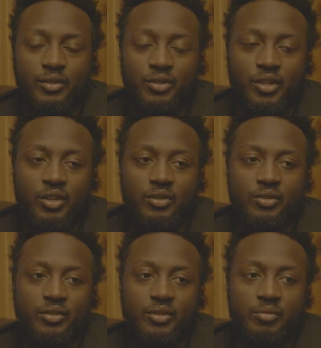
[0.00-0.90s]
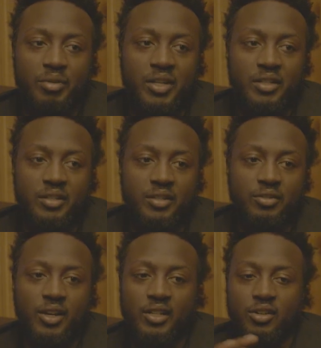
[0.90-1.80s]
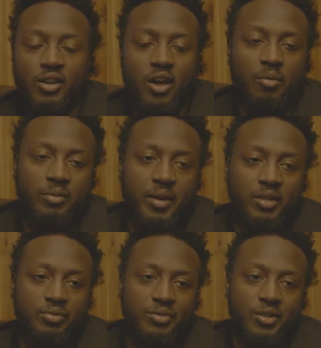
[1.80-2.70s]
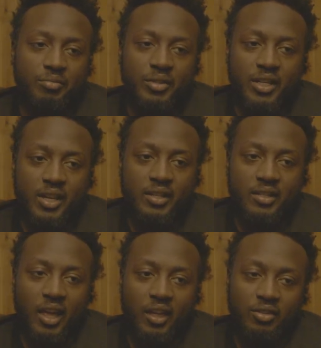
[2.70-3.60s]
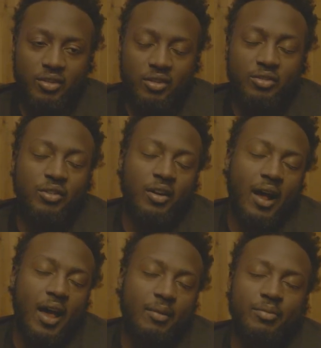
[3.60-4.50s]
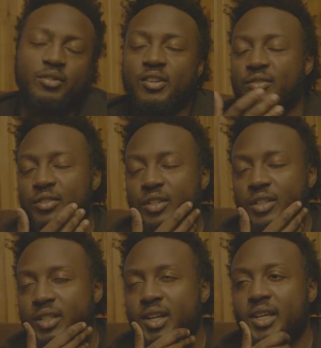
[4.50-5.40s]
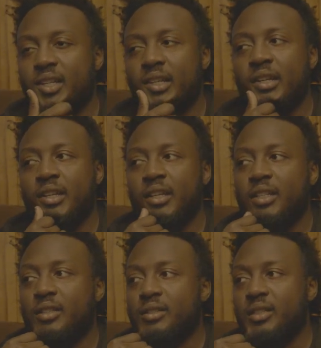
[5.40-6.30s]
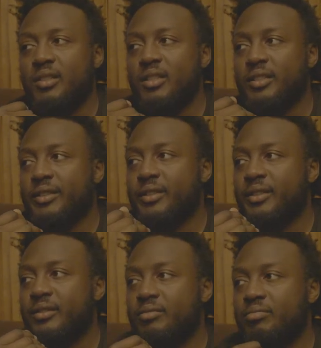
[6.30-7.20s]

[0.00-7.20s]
You know? But you got your home base where you're gonna be at. Like, you know, you go to Hype, or if you go to like, you know,